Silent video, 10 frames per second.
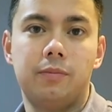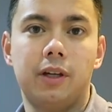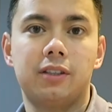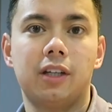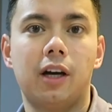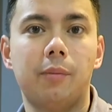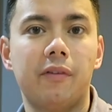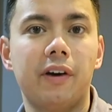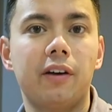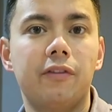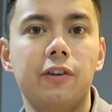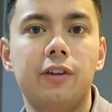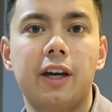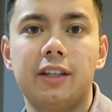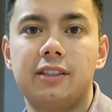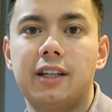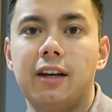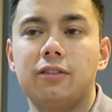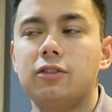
but I've had a few days now